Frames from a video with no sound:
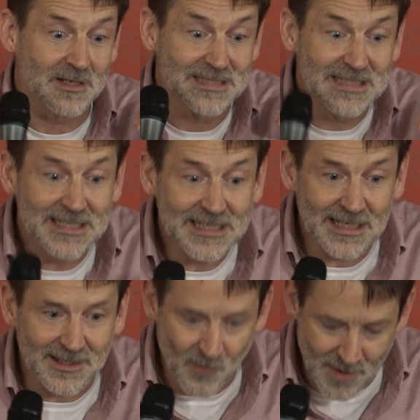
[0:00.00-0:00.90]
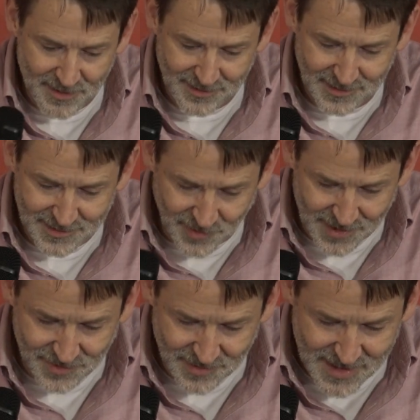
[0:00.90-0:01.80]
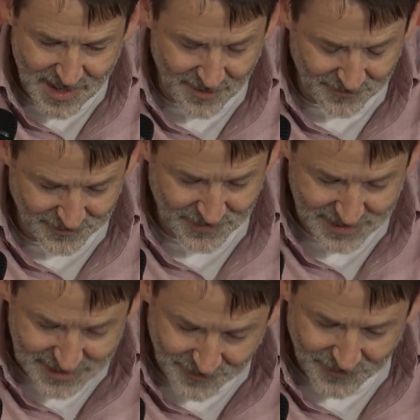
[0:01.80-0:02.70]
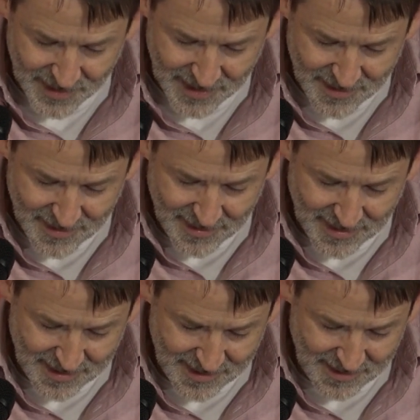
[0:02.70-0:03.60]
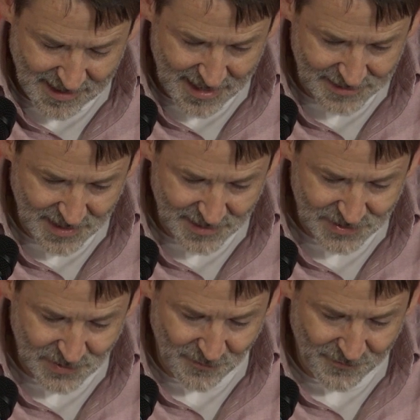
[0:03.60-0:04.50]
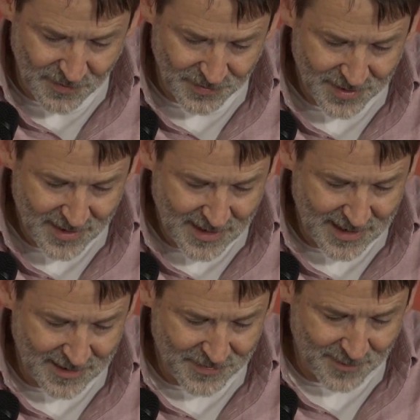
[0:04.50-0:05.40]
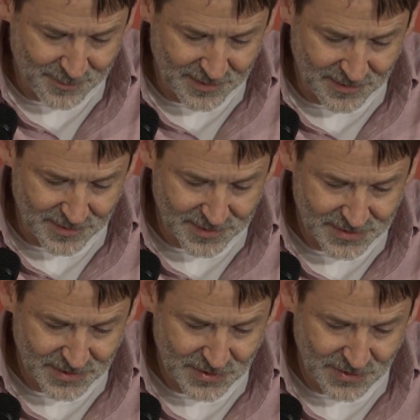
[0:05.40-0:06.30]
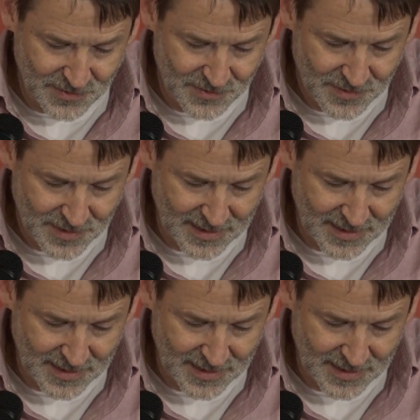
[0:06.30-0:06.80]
dealing with the drudgery of the suffering and so forth that belongs to